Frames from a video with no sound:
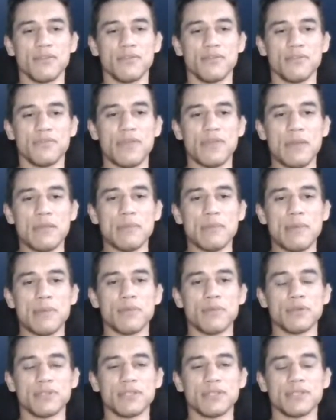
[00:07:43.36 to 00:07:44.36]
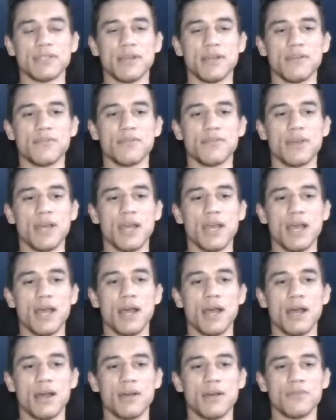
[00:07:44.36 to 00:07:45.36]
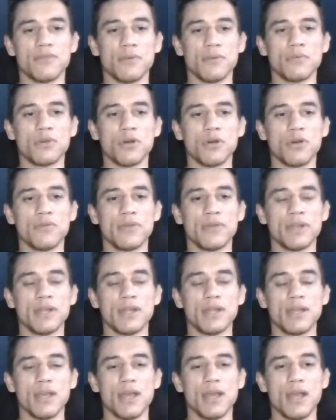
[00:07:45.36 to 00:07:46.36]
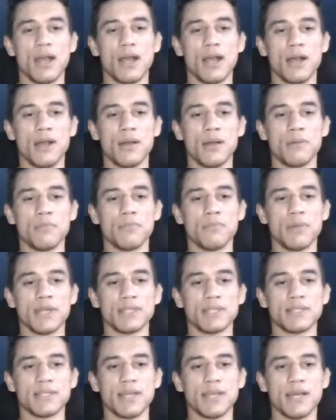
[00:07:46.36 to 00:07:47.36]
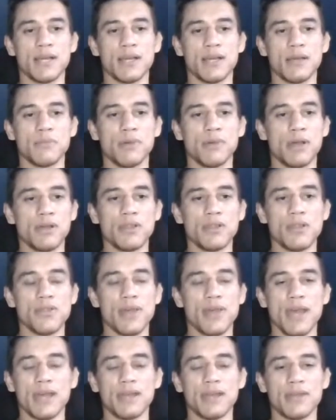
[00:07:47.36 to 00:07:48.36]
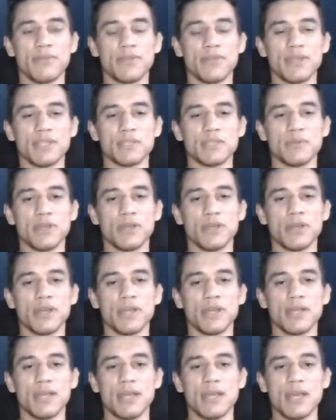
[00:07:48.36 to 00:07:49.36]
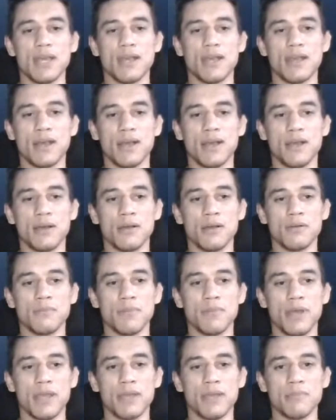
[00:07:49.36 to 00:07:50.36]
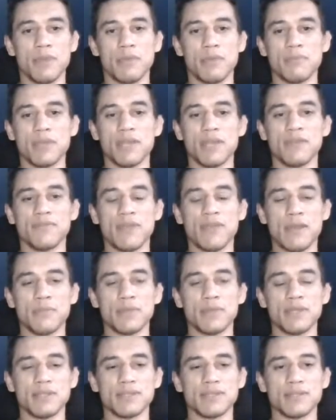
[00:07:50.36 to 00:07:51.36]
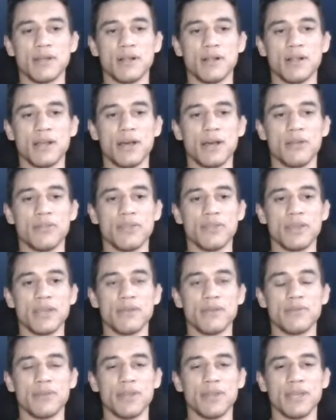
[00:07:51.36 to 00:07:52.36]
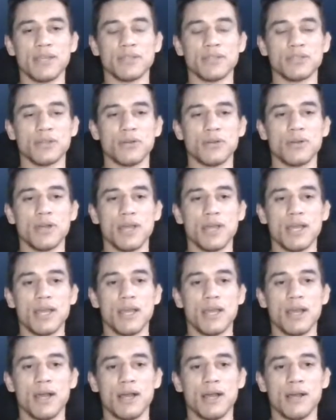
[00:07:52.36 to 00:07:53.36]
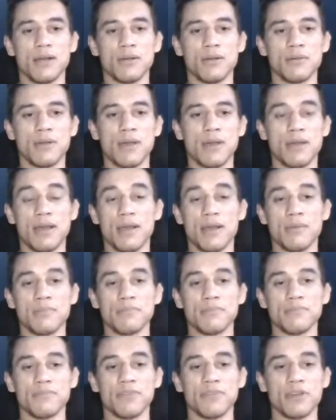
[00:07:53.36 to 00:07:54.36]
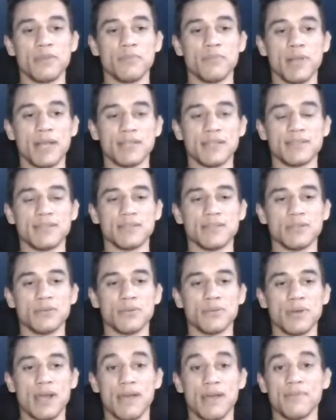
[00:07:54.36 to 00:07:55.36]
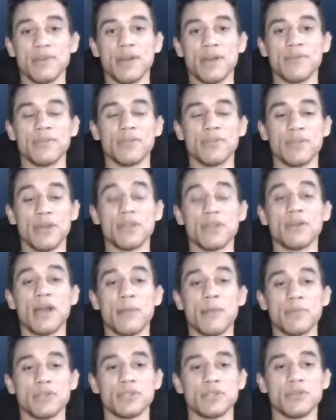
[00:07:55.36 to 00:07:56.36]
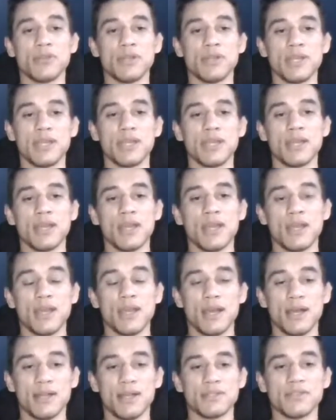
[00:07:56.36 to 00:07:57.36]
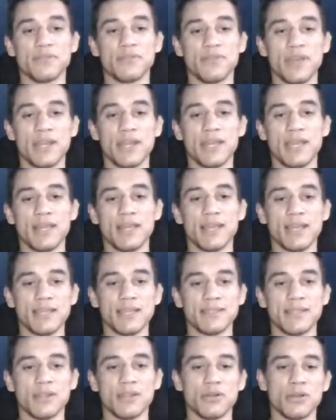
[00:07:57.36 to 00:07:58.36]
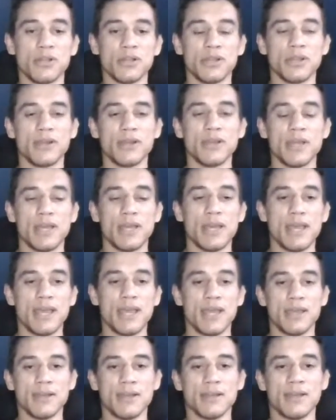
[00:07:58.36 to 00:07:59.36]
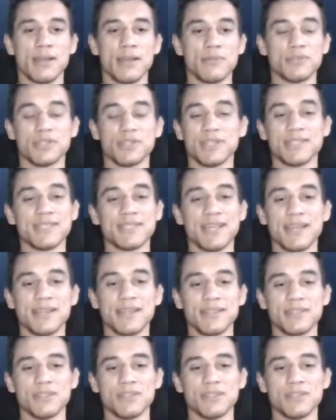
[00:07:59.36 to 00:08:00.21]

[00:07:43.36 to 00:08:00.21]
family members and stuff, from COVID. But other than that, everything's been good. My immediate family is all healthy and everything. So, I'm very blessed to have another opportunity to fight again, like I said earlier, and I'm just excited